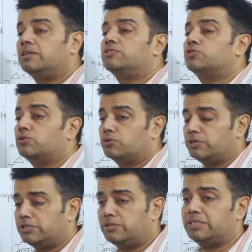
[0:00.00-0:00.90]
So
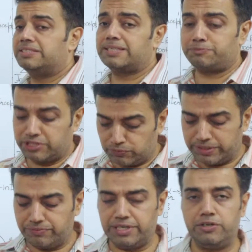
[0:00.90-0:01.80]
in the
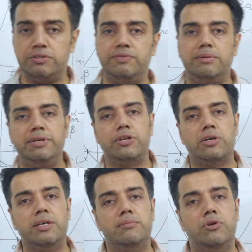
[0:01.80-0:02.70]
subsequent videos, we'll be
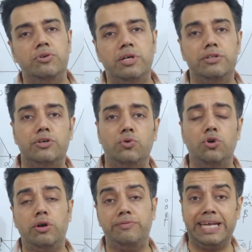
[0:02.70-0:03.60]
talking about the
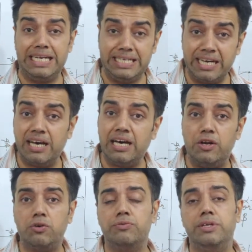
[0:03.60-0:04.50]
role of delta
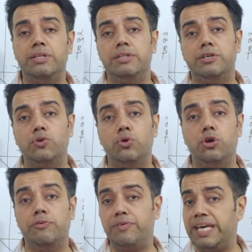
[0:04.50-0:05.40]
along with the
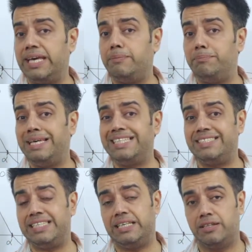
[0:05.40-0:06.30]
role of a, b,
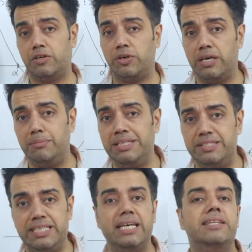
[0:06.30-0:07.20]
c. Now a, b,
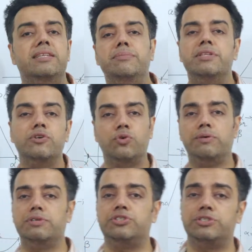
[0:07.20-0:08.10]
c are nothing but the
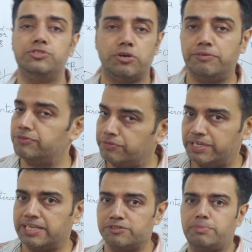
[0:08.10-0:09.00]
coefficients of the
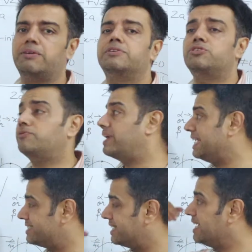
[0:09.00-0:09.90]
various powers of
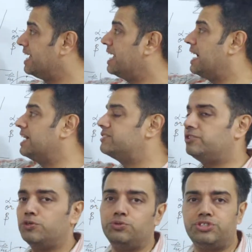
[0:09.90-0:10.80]
x as
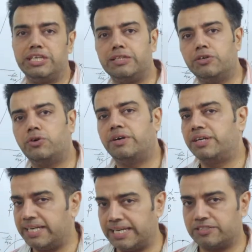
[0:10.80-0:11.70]
used in the
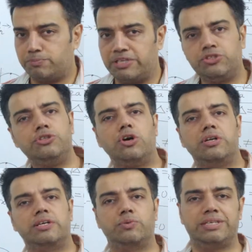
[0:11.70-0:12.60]
quadratic expression
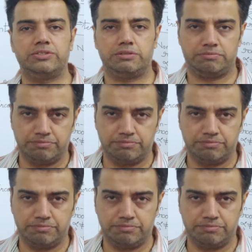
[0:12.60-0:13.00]
or equation.